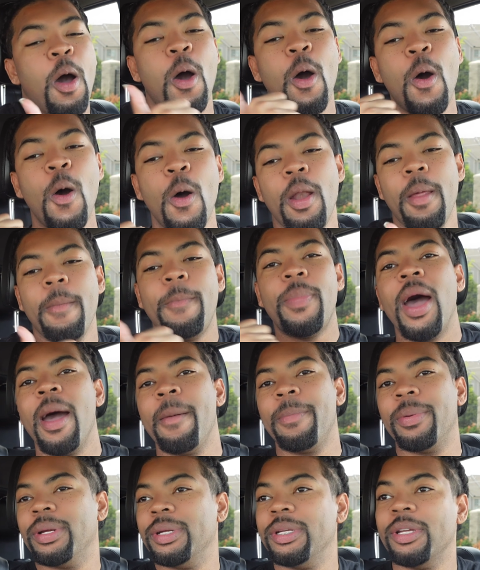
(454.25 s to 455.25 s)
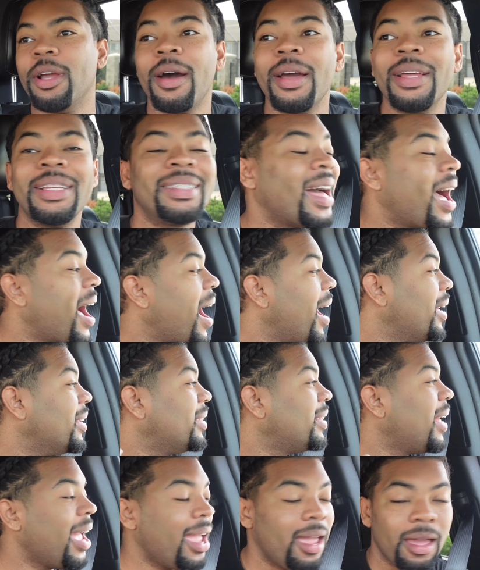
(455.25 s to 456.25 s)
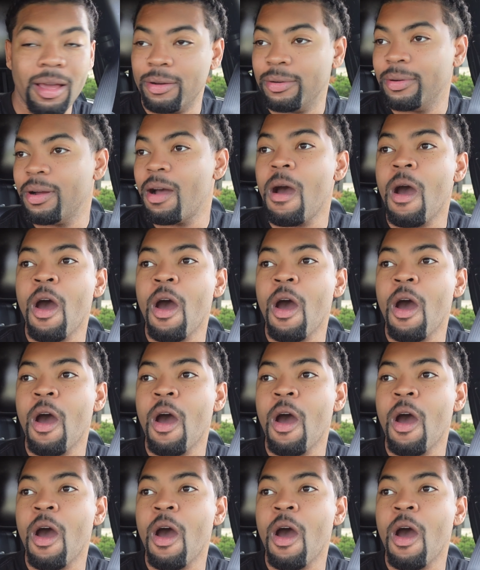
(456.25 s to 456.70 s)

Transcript: On and popping. Y'all, it's hot as hell